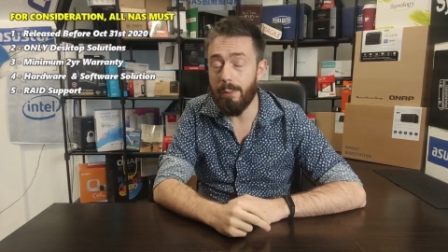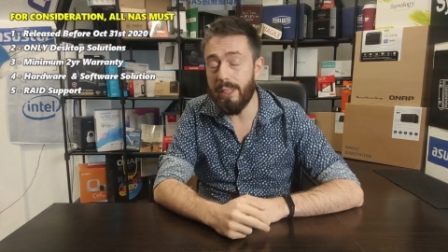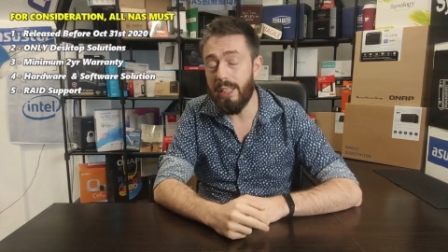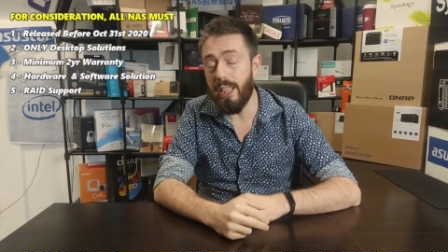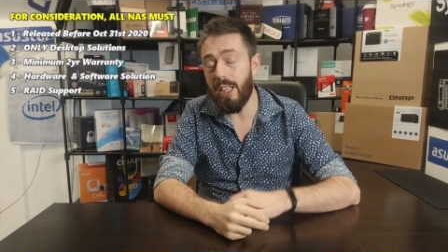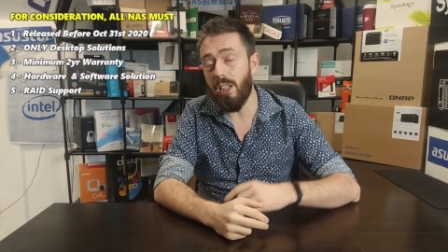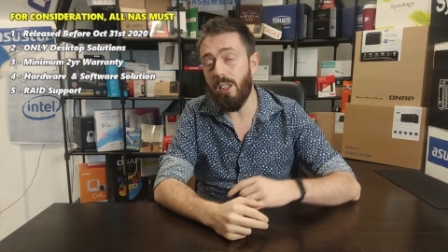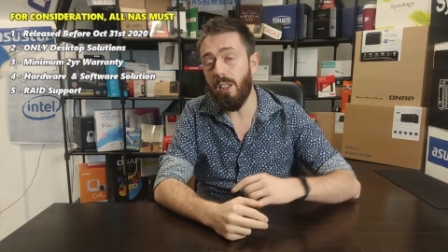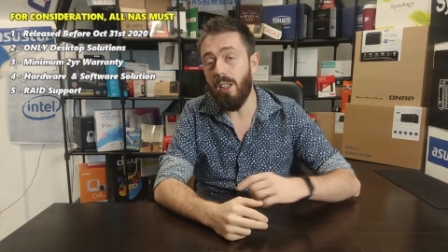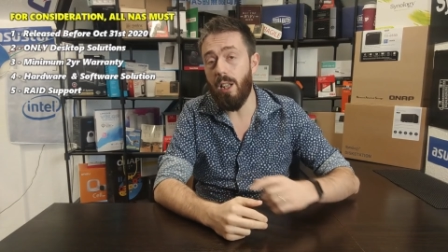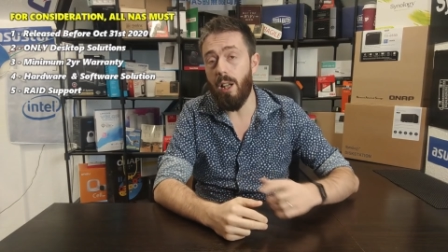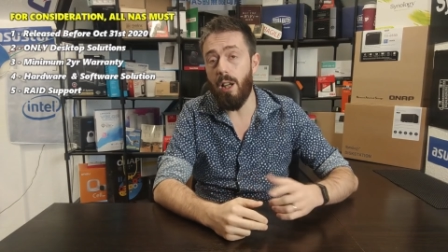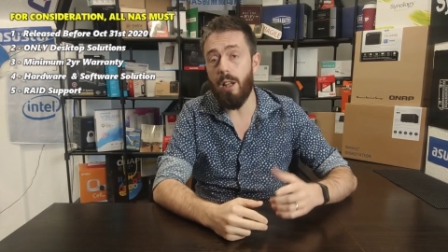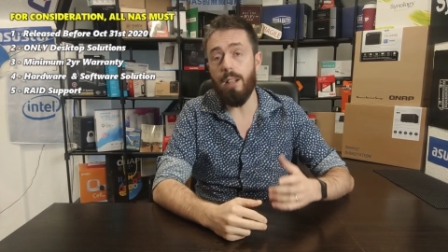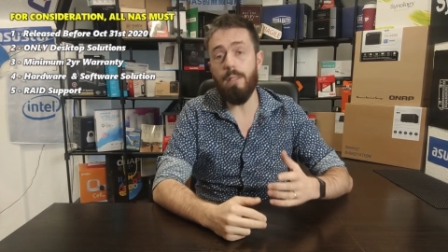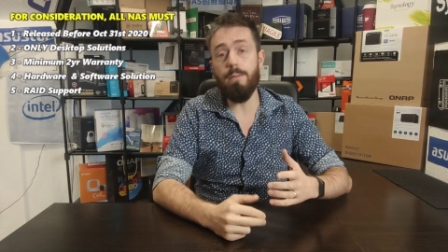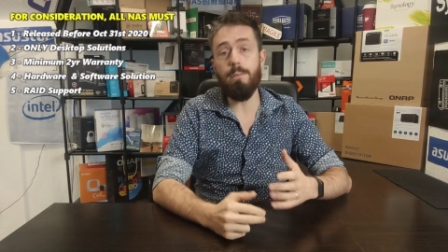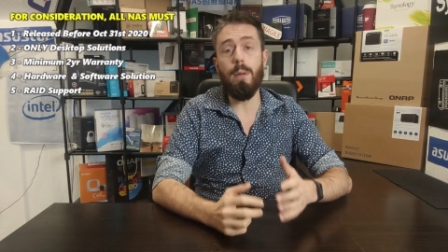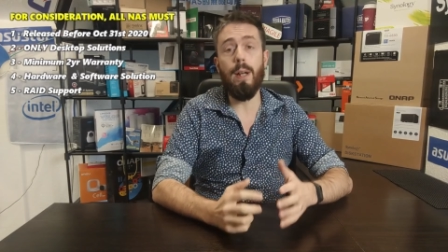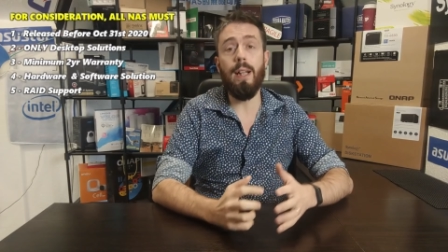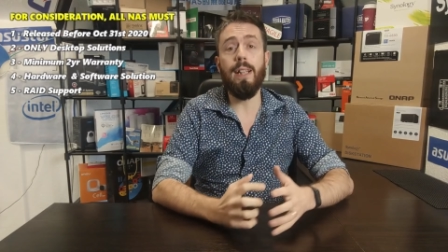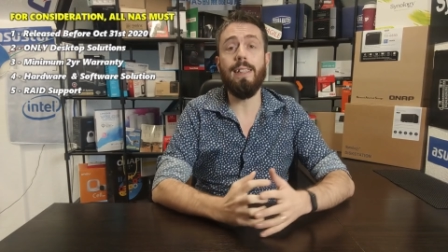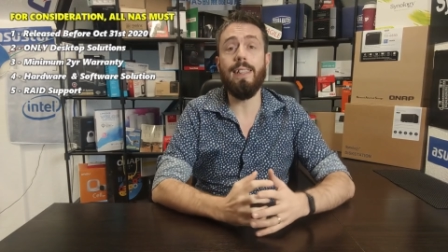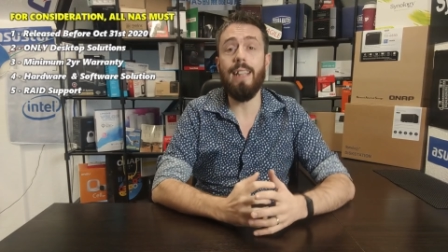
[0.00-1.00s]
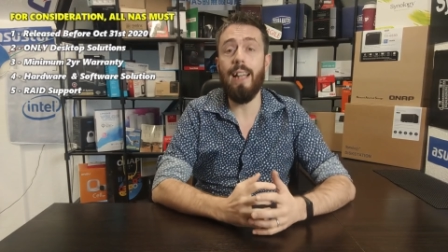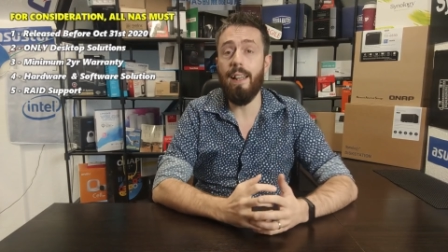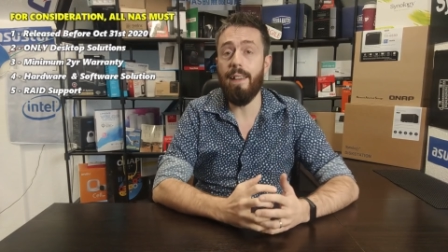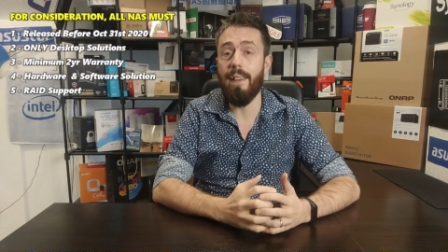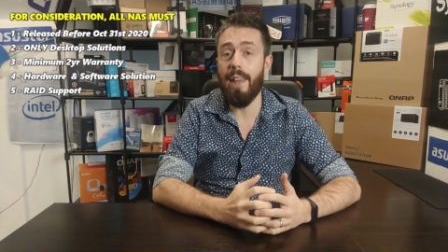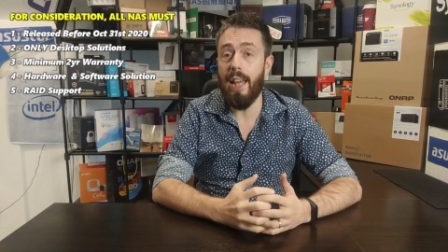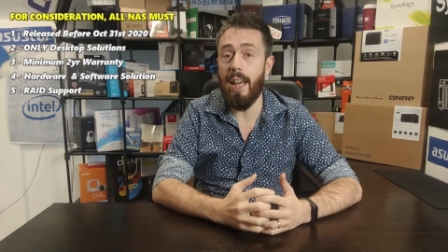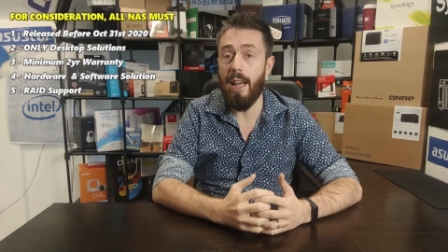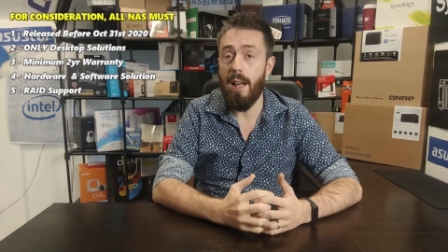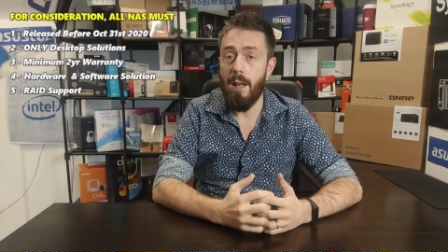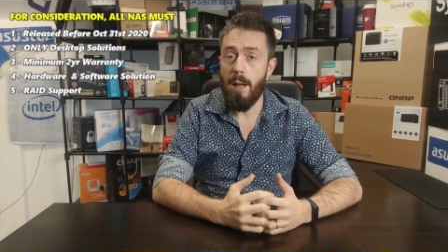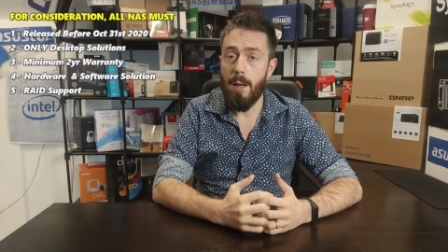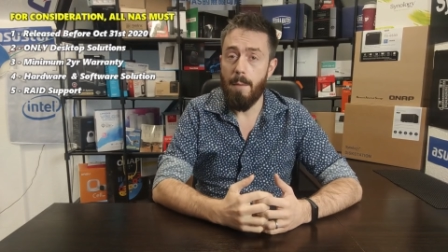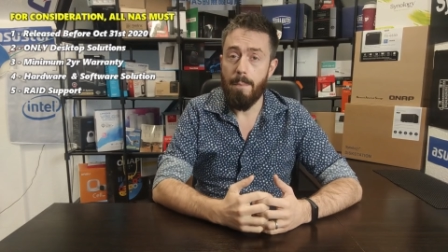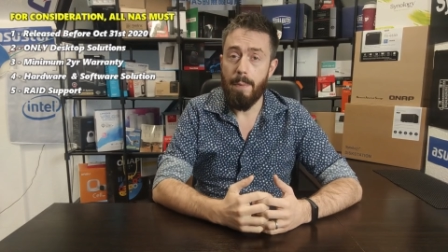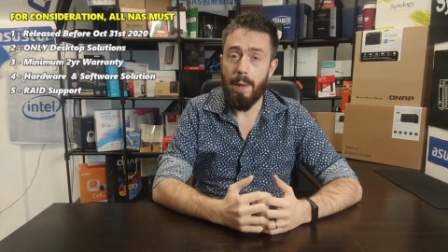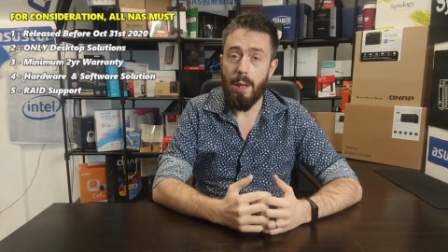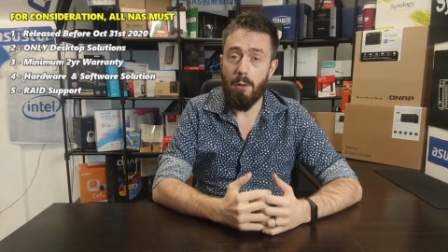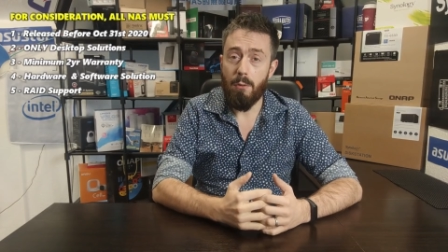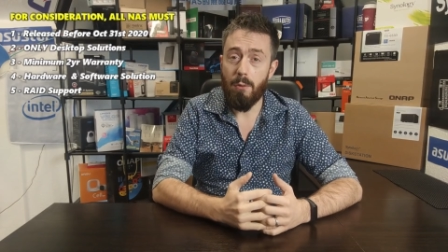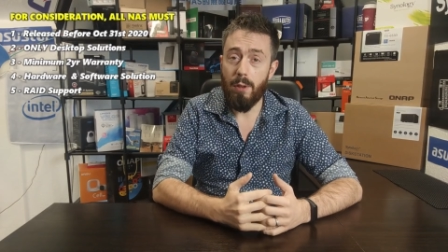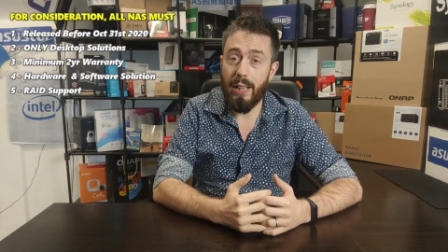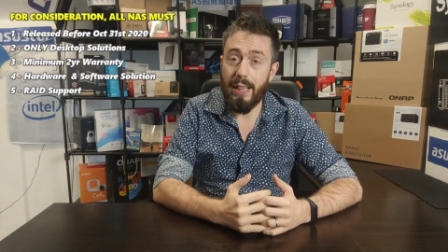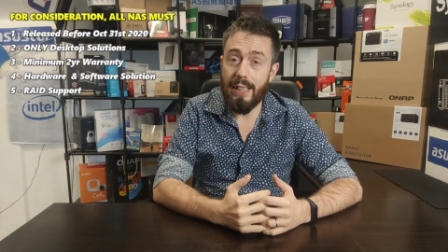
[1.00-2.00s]
We're seeing a lot of brands out there
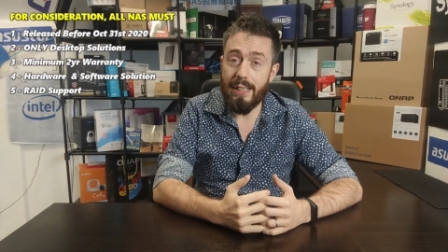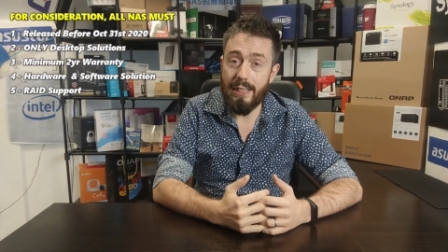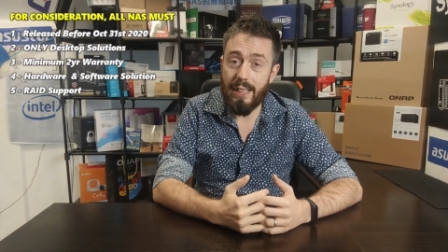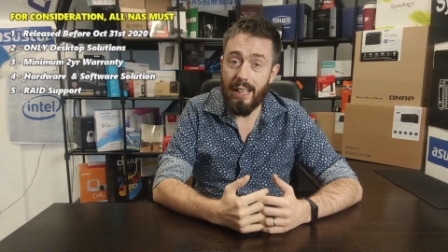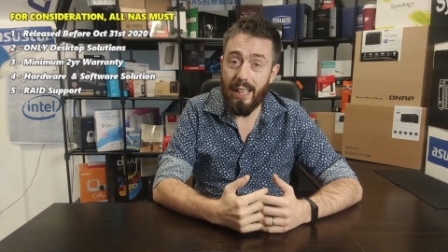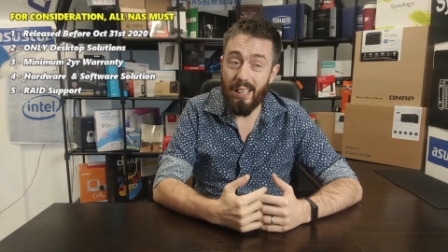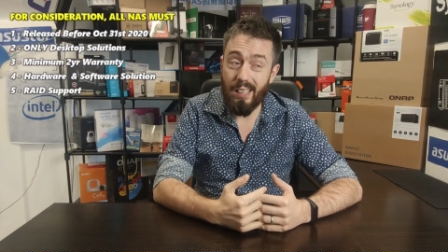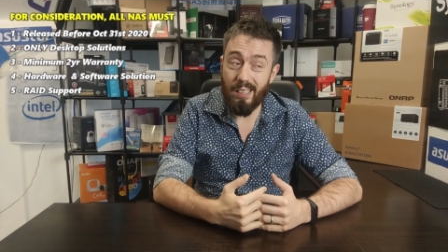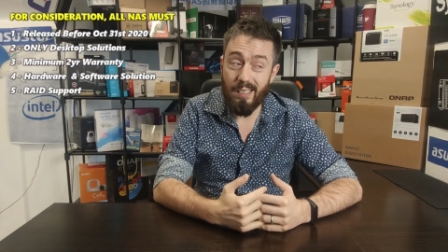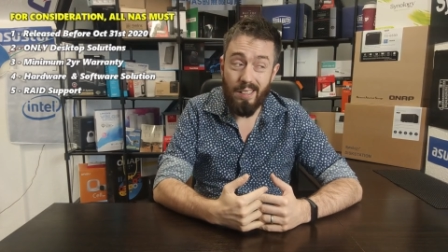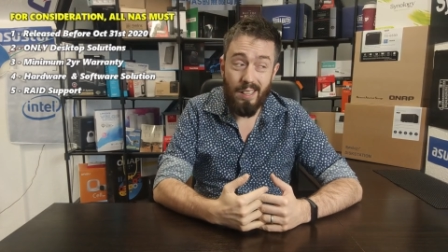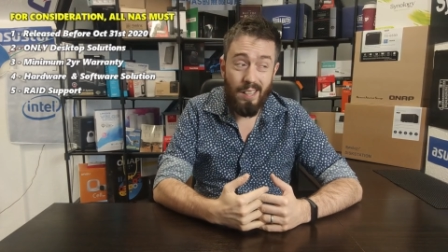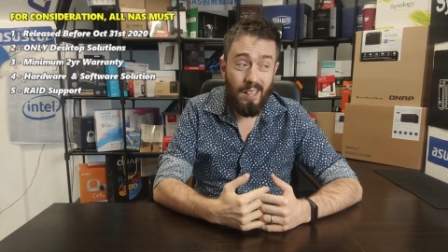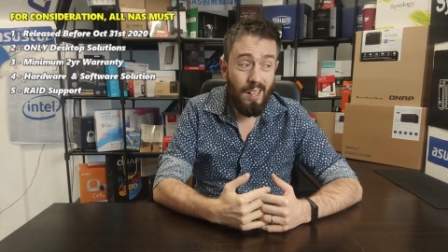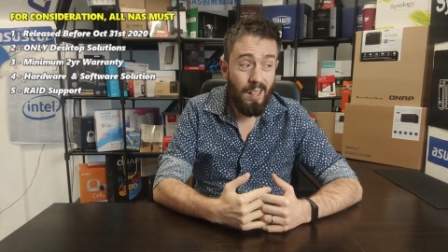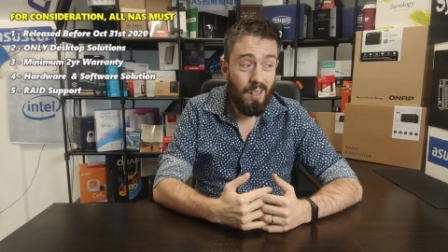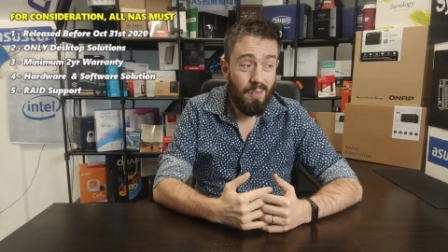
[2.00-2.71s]
releasing